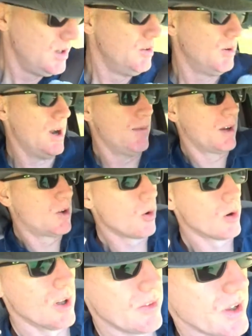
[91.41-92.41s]
When I
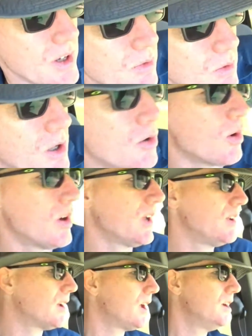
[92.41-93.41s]
recorded, the recording
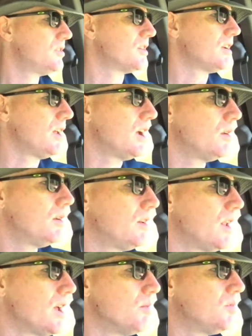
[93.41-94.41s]
indication lamp
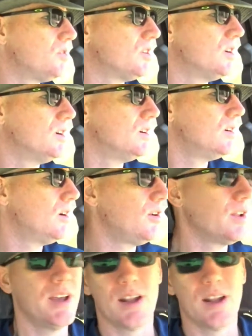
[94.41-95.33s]
lamps uh, only had